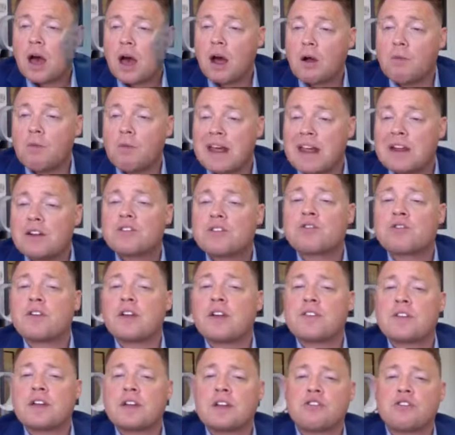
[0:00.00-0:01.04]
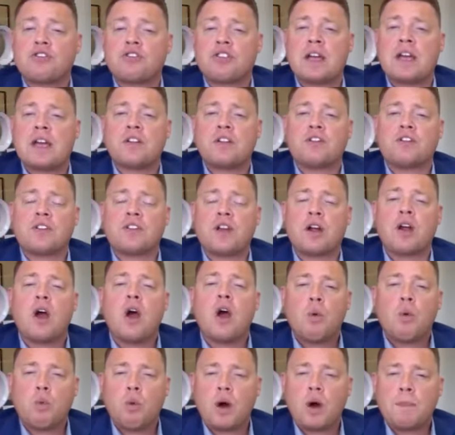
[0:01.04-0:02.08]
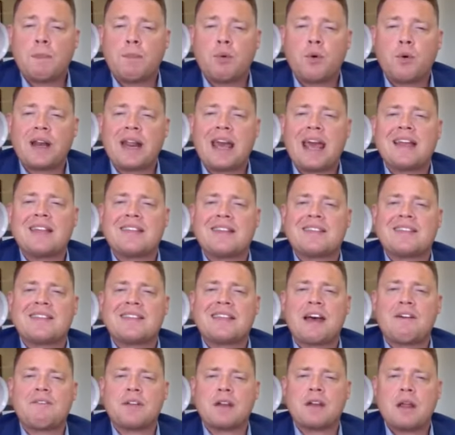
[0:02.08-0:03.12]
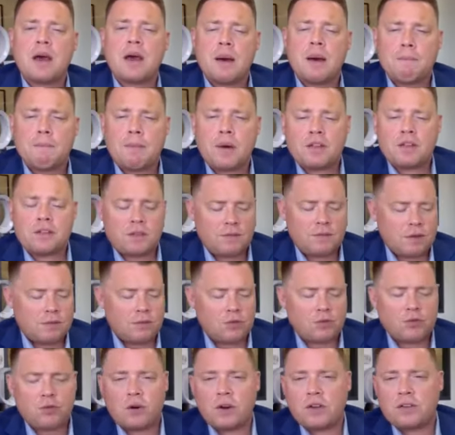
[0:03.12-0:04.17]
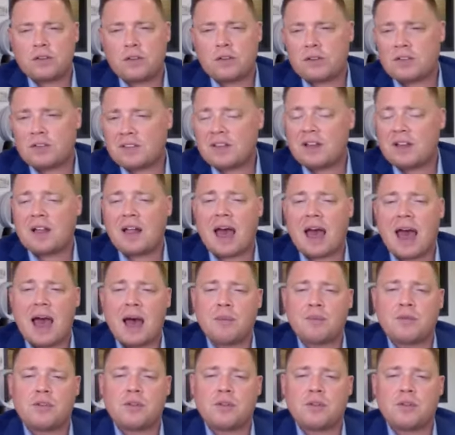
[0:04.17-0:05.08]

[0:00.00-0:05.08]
An interesting change there. 1.87 months of inventory, so still